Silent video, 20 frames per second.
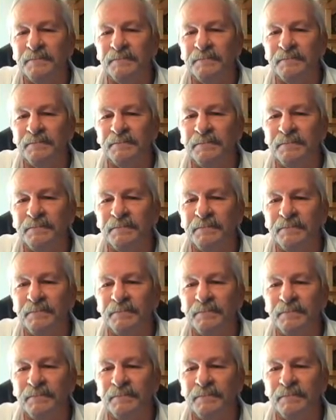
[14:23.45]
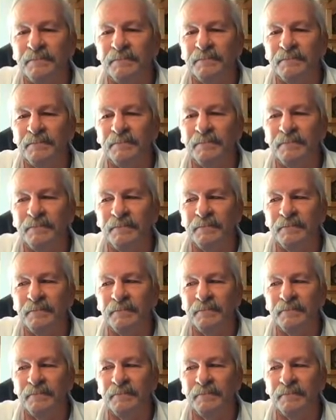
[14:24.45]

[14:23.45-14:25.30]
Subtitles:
No one is speaking in this clip.